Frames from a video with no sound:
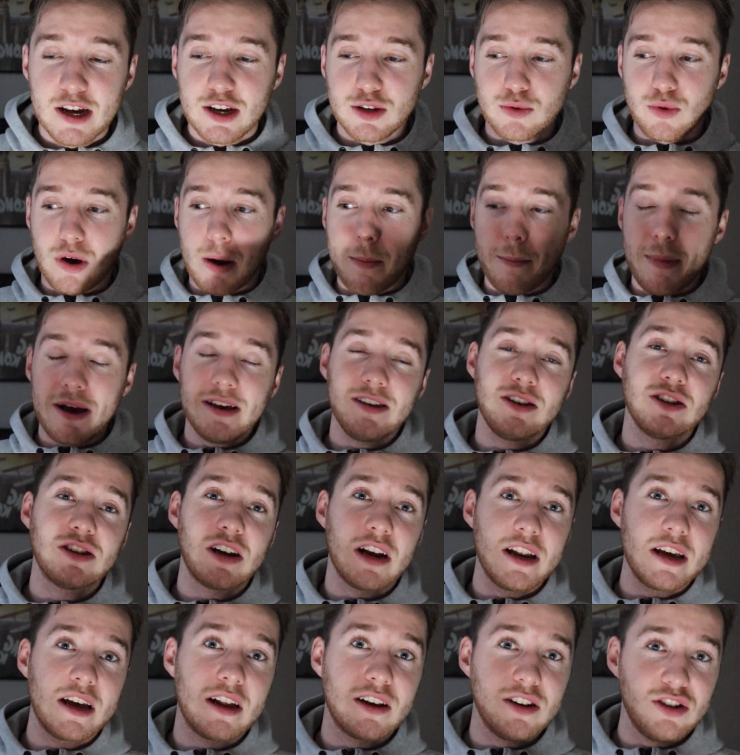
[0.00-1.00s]
So I
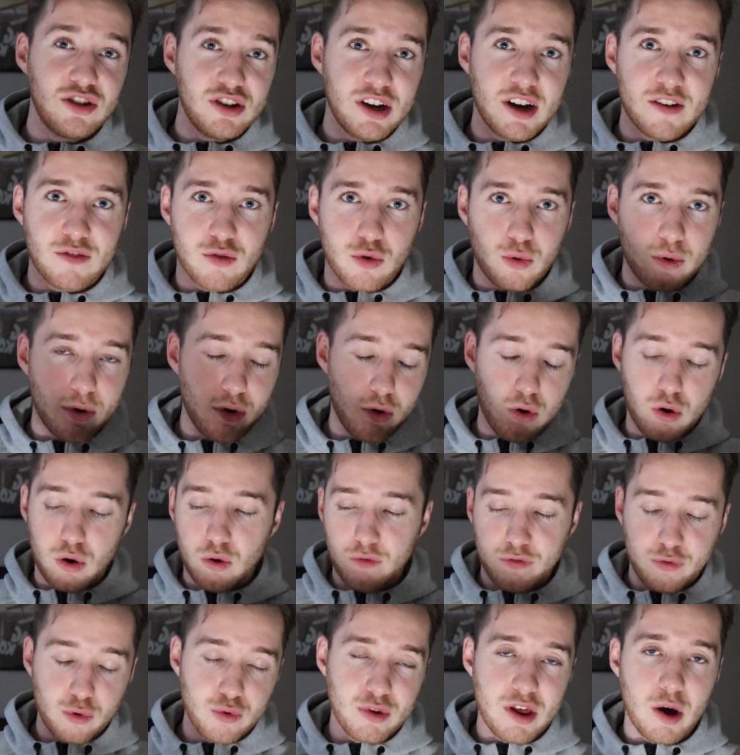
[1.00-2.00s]
messaged Legal & General
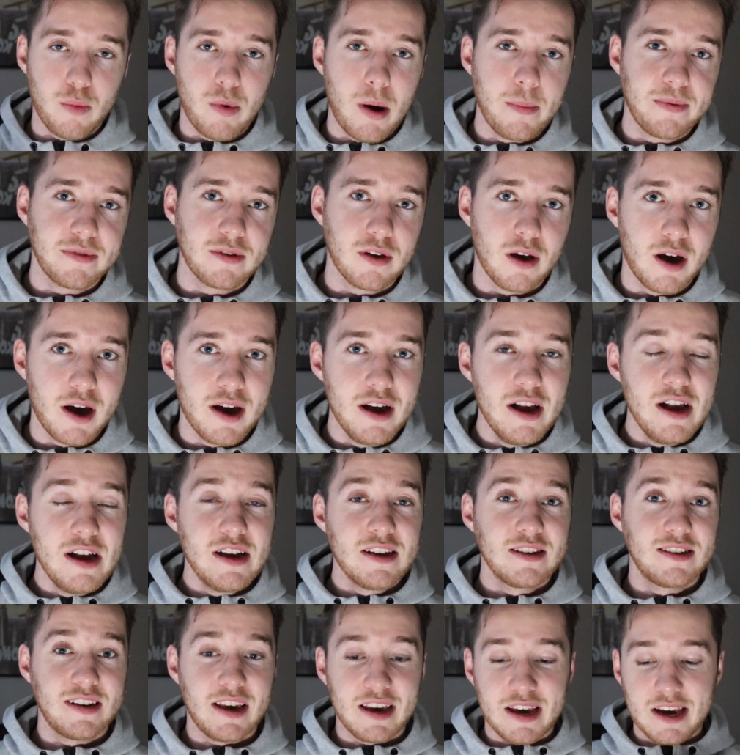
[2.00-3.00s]
through their website
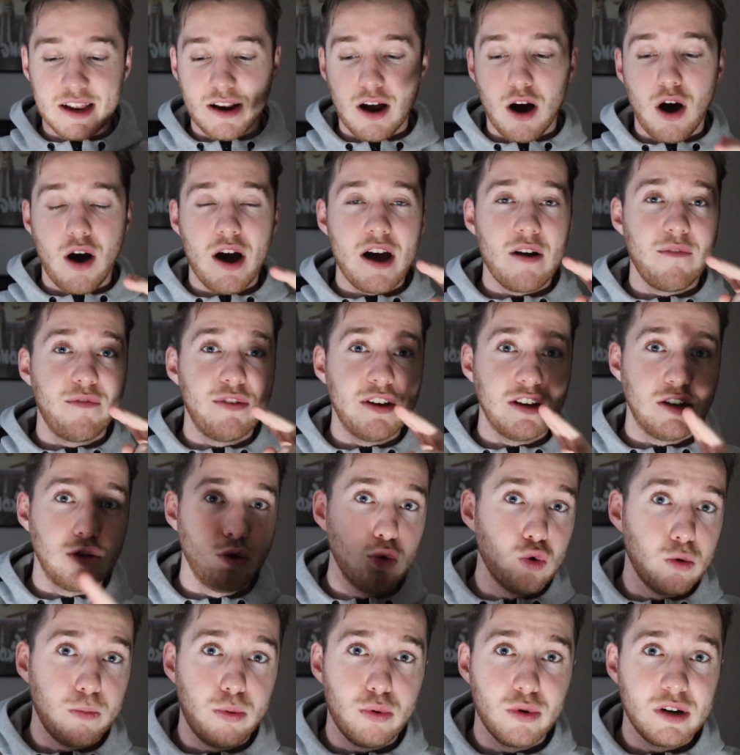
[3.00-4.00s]
saying, I have this
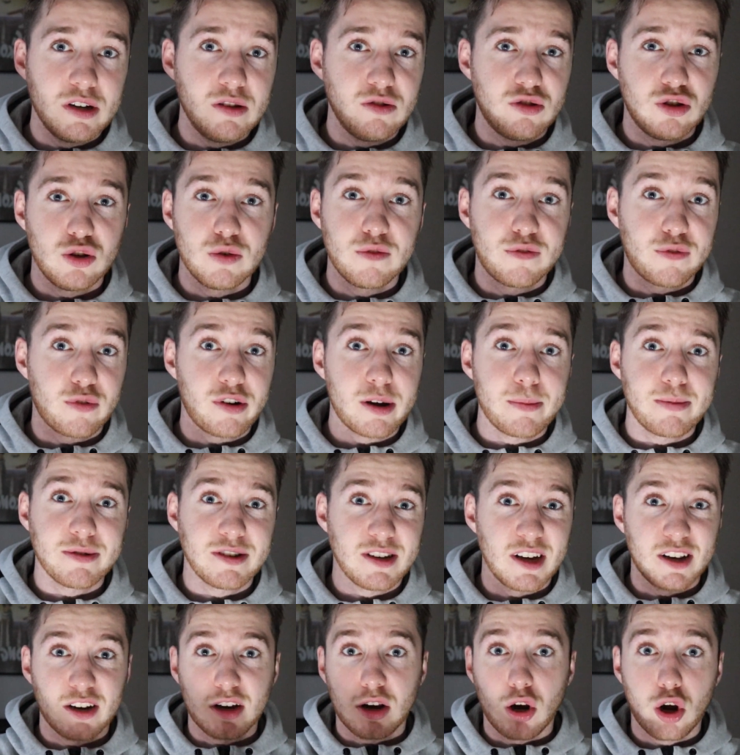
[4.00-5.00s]

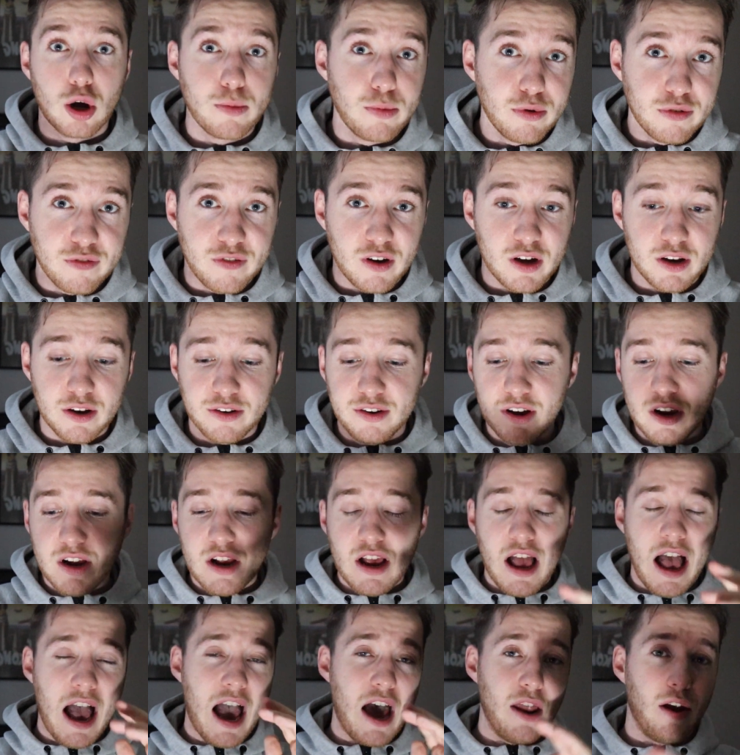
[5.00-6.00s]
0.23% global fund,
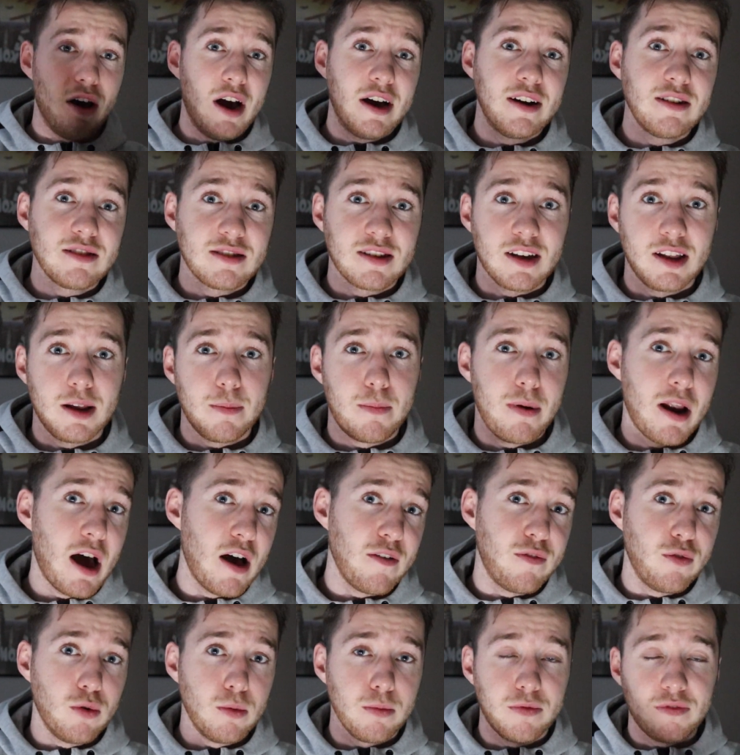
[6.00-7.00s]
and I understand the
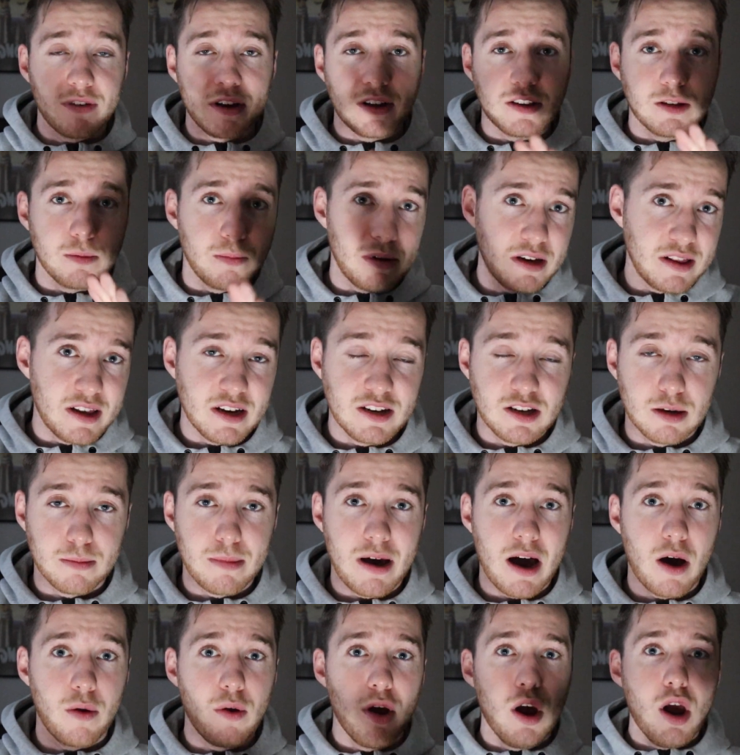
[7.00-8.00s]
platform fee to be this
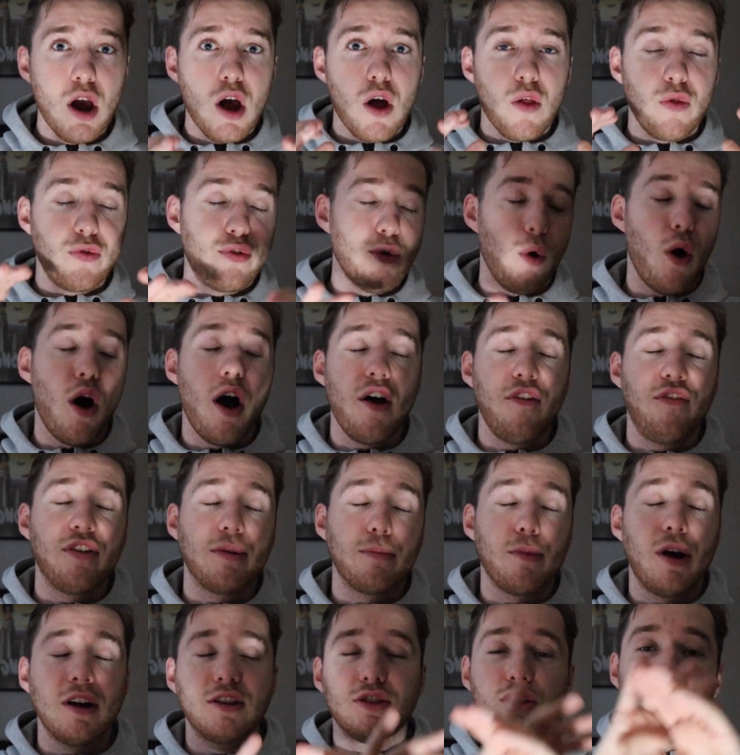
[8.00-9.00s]
amount, so I
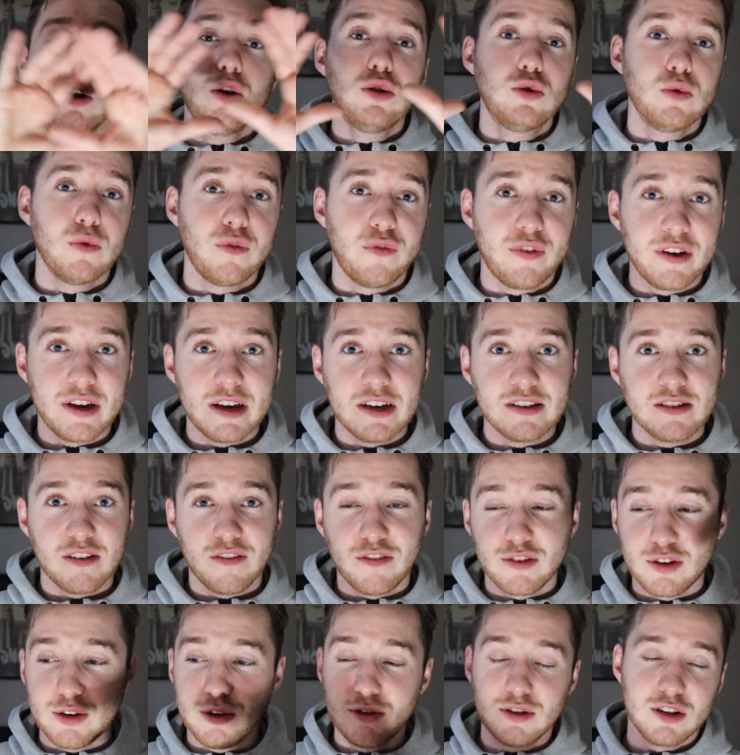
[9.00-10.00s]
think my total fees
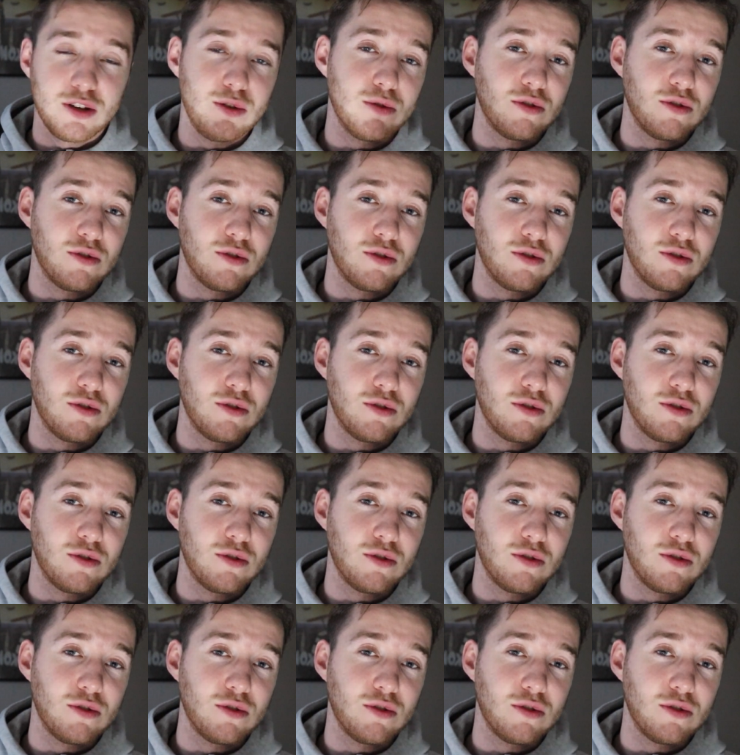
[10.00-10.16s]
for using